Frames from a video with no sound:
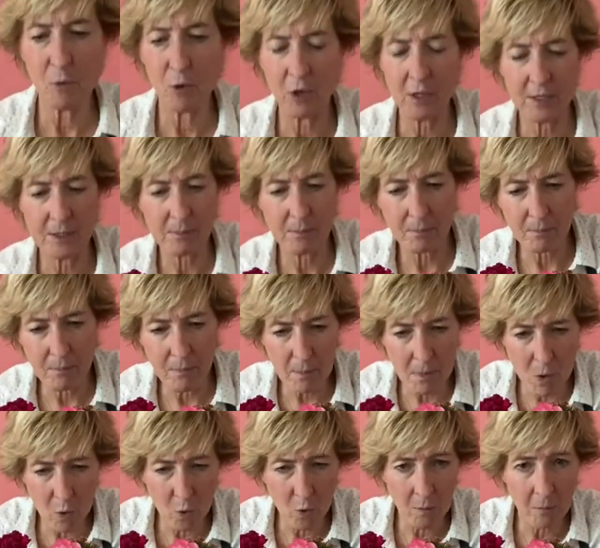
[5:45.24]
is a
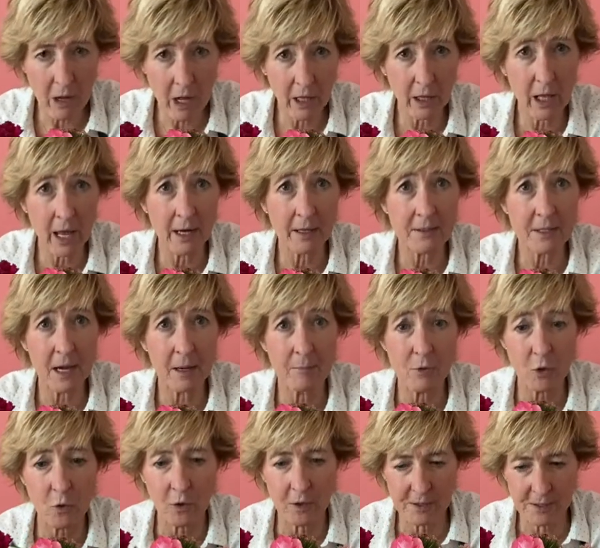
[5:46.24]
lot of times
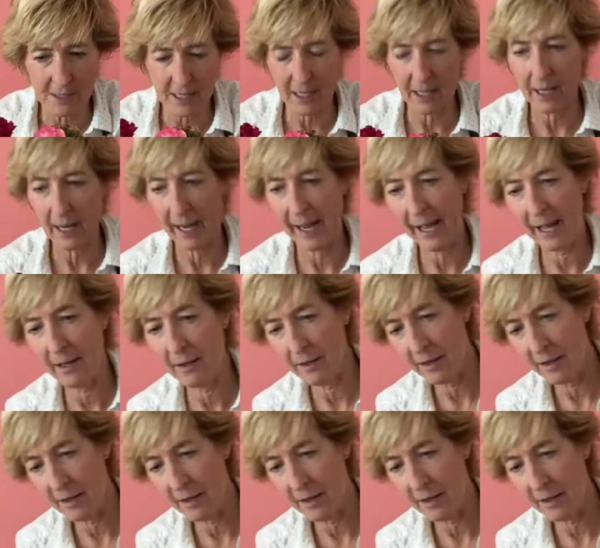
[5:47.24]
going to see it at